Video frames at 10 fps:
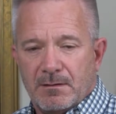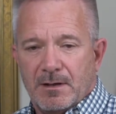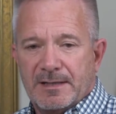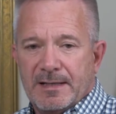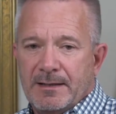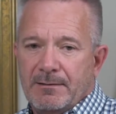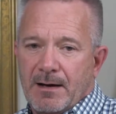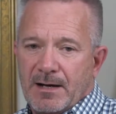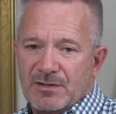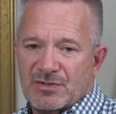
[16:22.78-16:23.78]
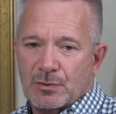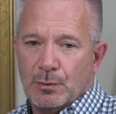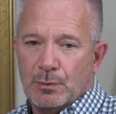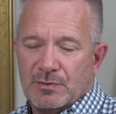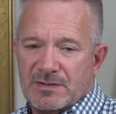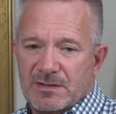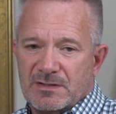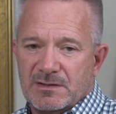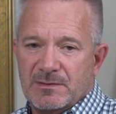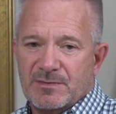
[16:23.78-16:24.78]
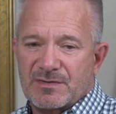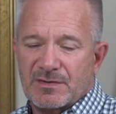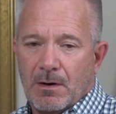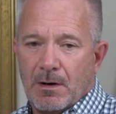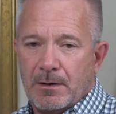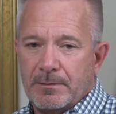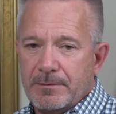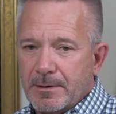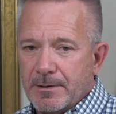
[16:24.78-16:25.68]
Again, our school systems are,